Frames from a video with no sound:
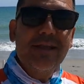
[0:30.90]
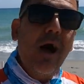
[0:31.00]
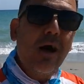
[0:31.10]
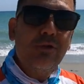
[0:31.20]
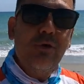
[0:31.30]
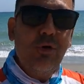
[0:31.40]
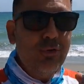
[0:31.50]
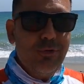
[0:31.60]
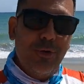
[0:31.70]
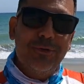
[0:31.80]
Kaan
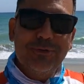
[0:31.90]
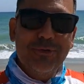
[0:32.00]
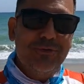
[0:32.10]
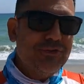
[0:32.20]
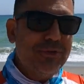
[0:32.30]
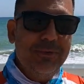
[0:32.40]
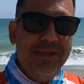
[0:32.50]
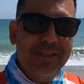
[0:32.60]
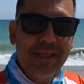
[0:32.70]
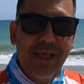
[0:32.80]
Orer, your YouTube
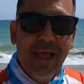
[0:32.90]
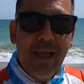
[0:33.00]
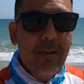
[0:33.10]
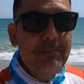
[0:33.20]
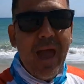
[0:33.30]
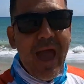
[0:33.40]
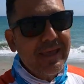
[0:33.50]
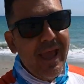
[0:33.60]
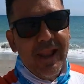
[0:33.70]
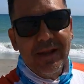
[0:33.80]
fisherman.
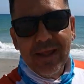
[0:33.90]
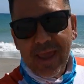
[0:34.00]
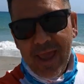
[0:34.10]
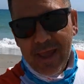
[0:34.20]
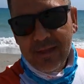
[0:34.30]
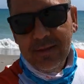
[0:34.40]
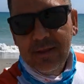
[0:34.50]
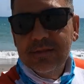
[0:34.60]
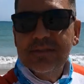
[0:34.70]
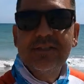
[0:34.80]
Back at it again.
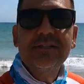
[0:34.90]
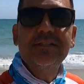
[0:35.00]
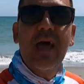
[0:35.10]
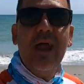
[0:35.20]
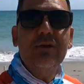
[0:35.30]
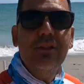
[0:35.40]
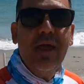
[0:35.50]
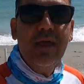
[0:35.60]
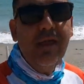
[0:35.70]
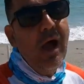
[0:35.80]
This is
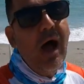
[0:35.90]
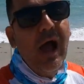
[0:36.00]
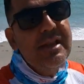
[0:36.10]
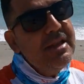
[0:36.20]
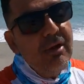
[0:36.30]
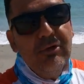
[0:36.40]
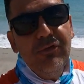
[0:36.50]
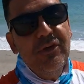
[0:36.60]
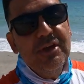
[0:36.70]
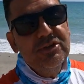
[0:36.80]
Saturday. I never
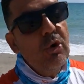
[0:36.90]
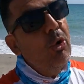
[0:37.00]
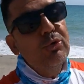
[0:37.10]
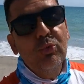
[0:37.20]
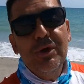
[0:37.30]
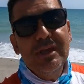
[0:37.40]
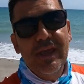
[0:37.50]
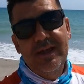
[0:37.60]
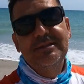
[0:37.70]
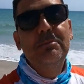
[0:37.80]
fish on the
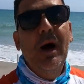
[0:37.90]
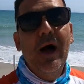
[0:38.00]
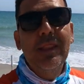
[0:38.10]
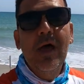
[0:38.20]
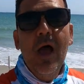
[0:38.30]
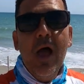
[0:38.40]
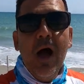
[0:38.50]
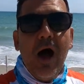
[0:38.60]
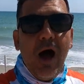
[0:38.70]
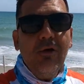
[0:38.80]
weekends, but
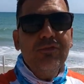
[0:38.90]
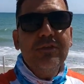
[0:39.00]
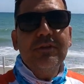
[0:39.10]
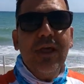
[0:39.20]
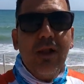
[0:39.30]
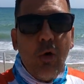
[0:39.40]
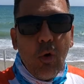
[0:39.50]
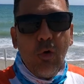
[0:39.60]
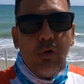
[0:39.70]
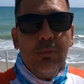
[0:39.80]
after that
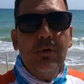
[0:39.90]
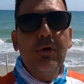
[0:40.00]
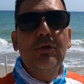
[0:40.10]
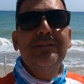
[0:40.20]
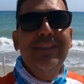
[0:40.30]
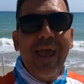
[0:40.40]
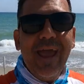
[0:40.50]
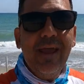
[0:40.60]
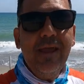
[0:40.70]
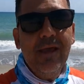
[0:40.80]
horrible
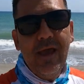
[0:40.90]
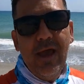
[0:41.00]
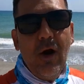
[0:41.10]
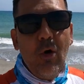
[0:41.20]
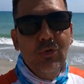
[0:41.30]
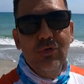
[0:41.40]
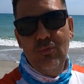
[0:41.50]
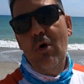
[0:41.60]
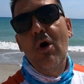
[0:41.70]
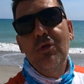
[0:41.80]
day on the
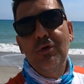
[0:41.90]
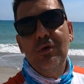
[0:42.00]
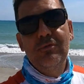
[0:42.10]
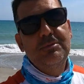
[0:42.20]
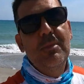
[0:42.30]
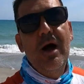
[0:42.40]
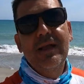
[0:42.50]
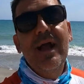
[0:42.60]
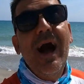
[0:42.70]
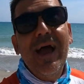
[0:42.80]
water with my
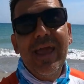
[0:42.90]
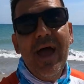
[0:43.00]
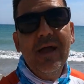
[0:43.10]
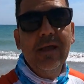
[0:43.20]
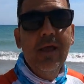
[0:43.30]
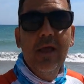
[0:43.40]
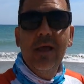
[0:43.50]
kayak,